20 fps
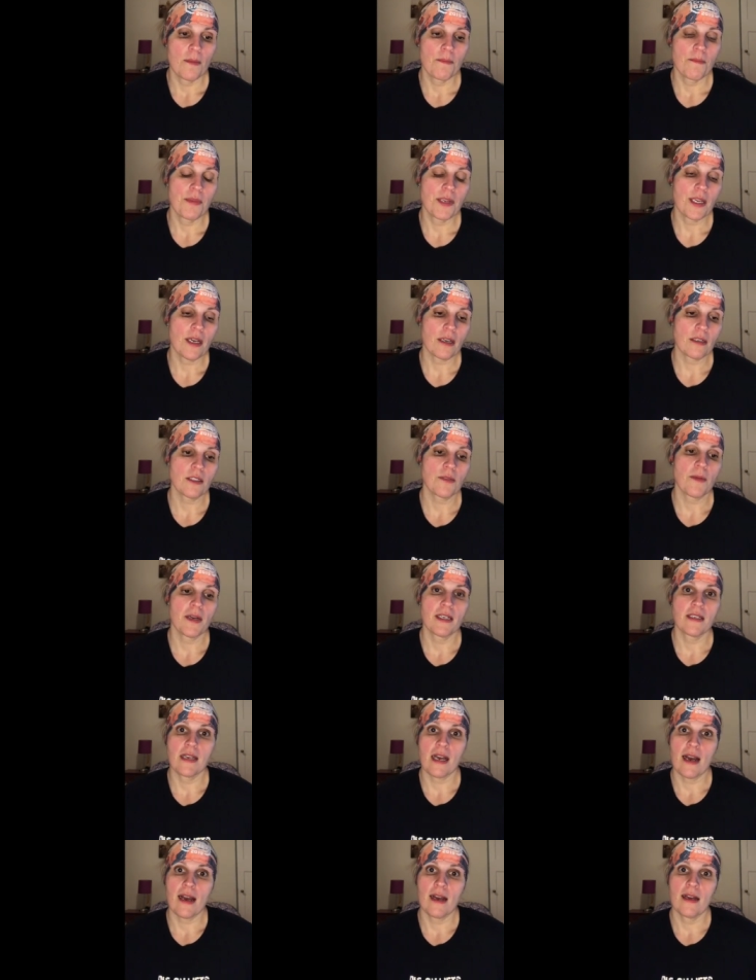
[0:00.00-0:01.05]
because my
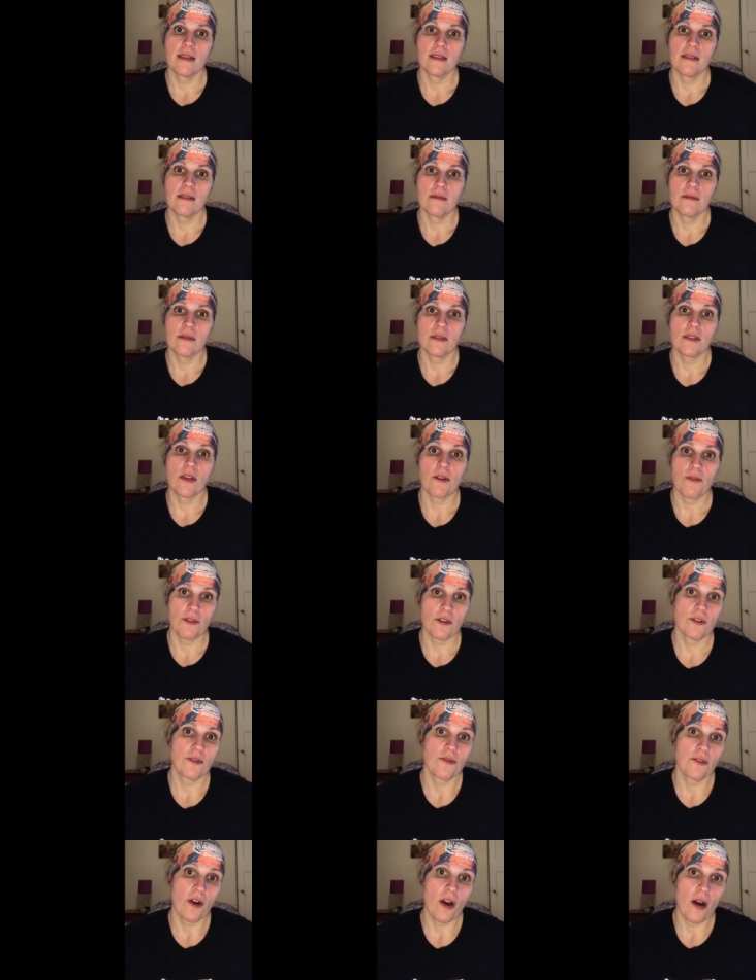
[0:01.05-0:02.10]
dad
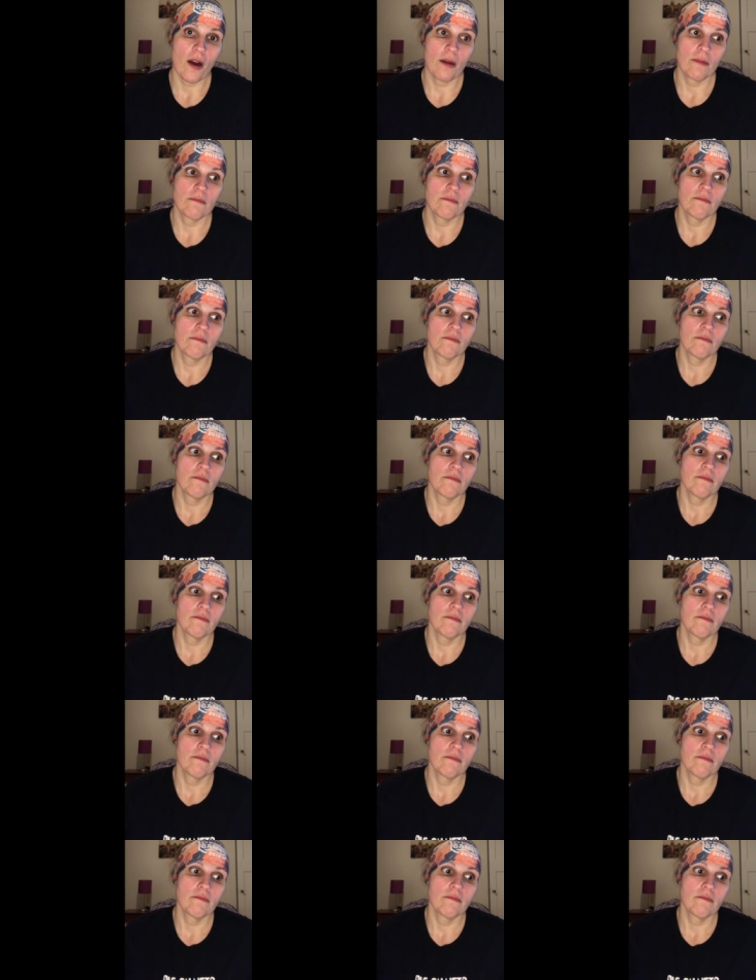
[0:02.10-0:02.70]
suffered from